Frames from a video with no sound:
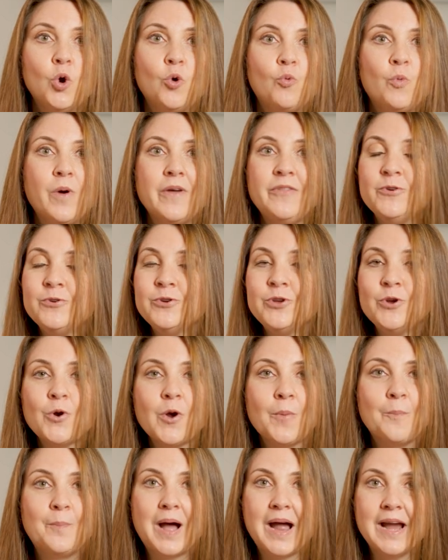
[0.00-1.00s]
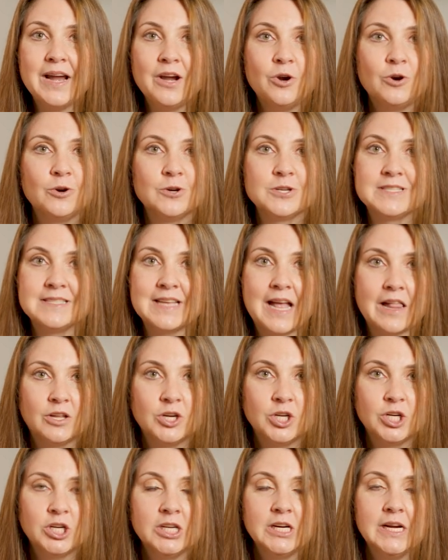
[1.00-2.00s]
Whether you're a buyer or
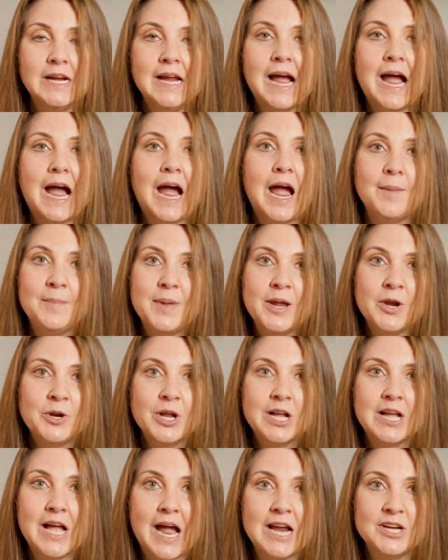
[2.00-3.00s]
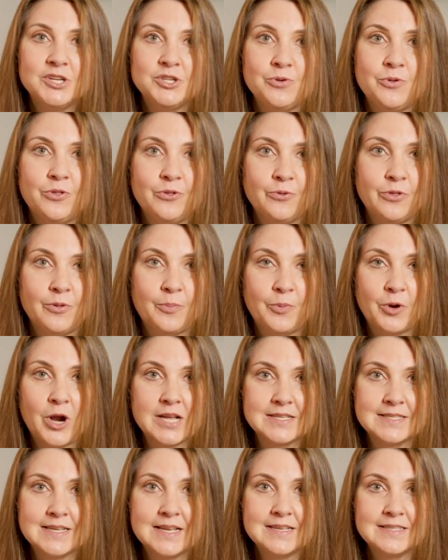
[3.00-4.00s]
seller, I'm here to guide you through the
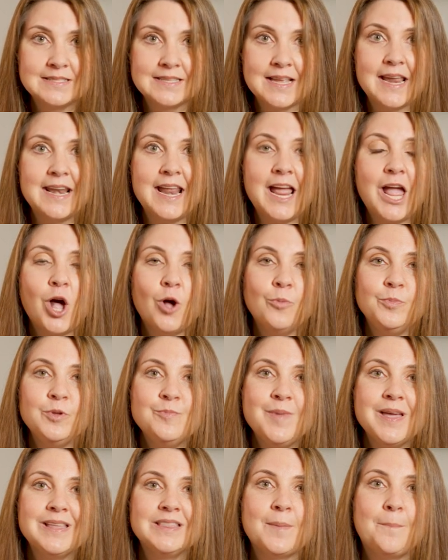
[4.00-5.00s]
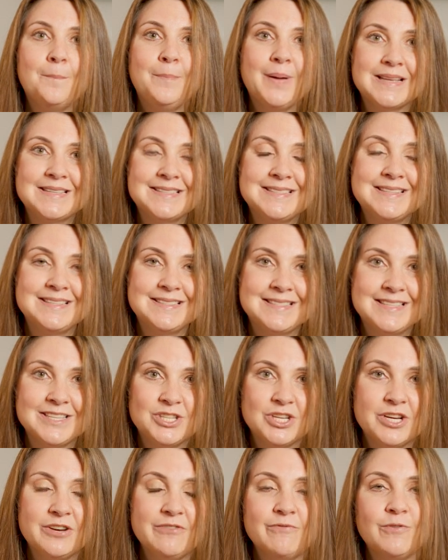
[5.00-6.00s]
process and help you make the best
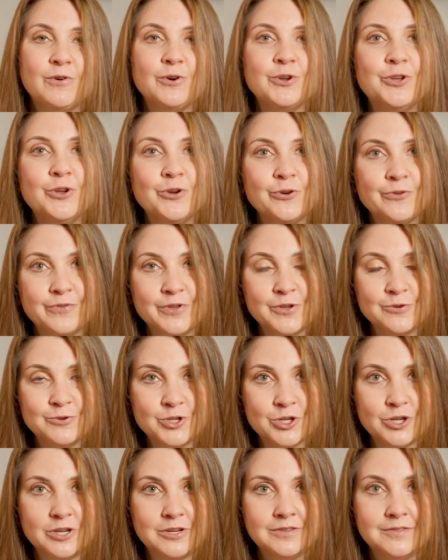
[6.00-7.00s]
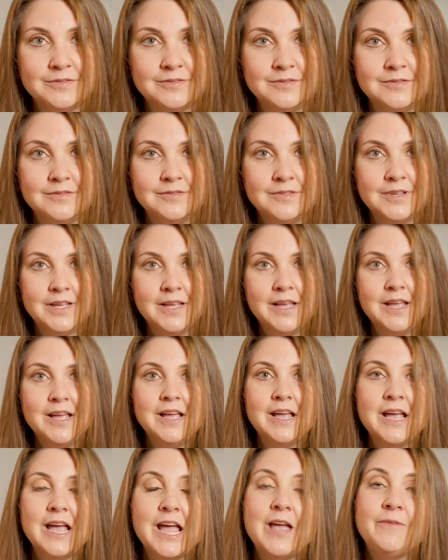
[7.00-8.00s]
decision for your future.
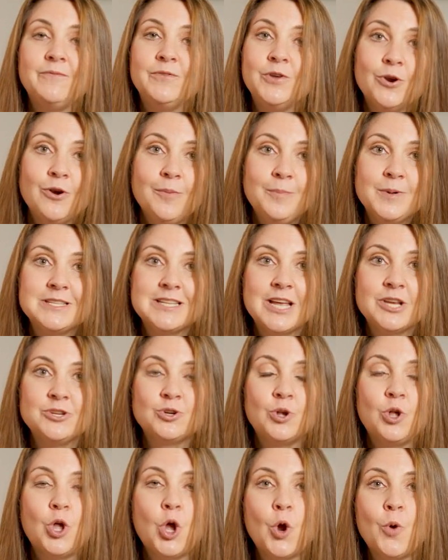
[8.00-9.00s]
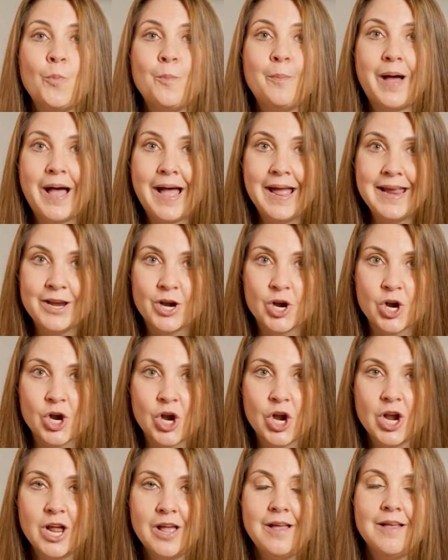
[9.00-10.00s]
If you're a potential home
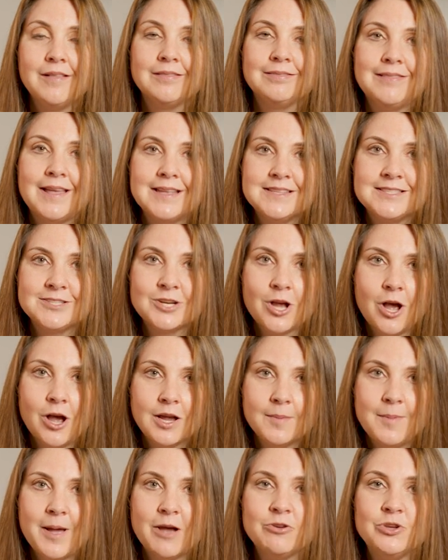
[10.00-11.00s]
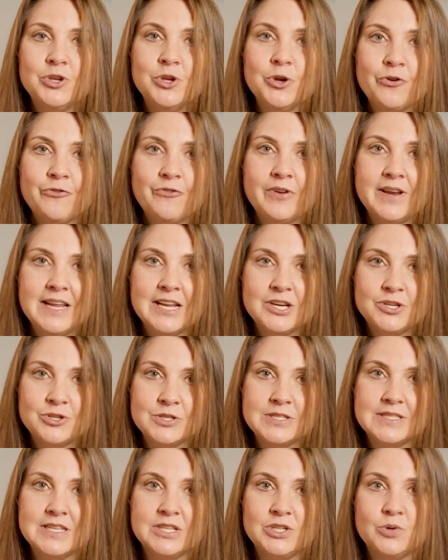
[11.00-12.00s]
buyer, let's talk about your
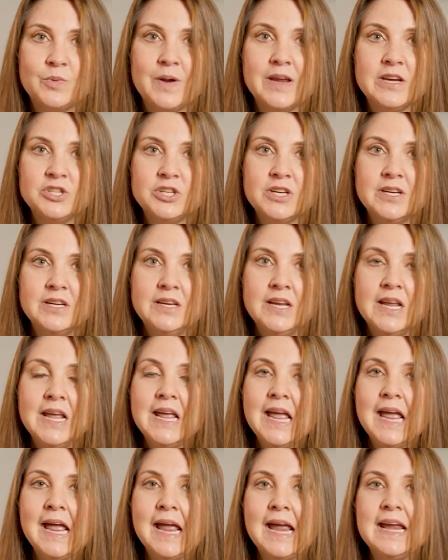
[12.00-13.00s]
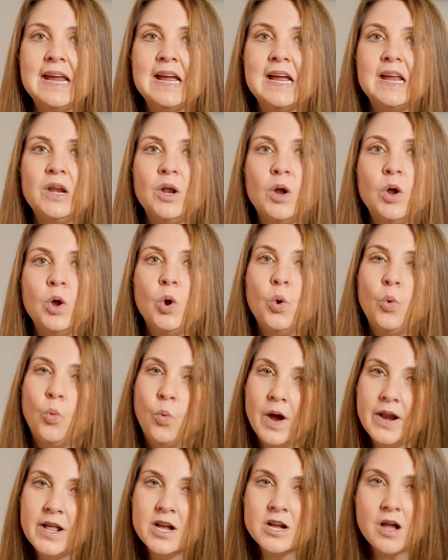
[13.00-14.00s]
financial situation and
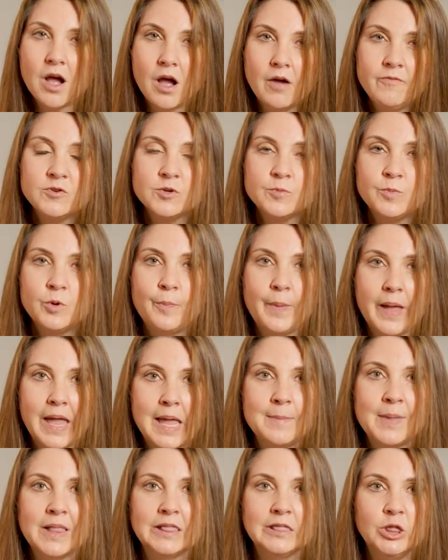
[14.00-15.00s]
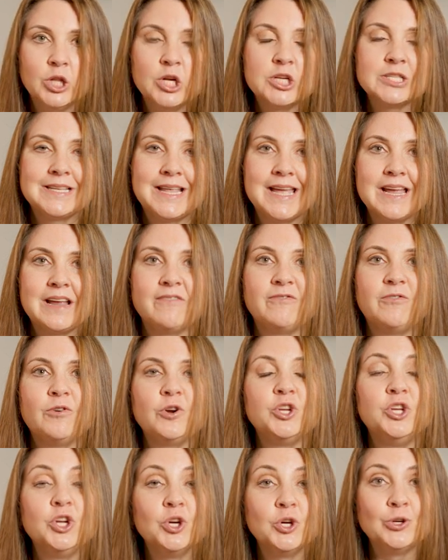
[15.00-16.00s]
what a comfortable payment looks like
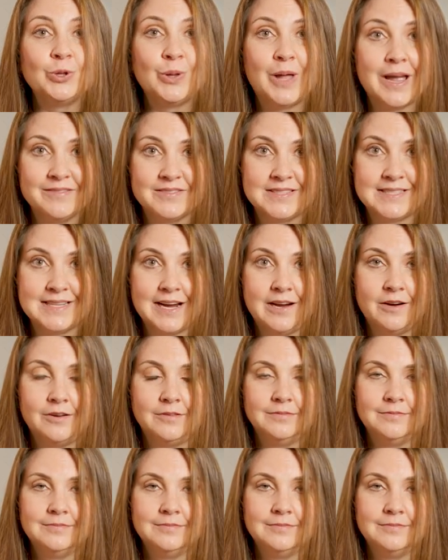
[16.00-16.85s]
for your lifestyle.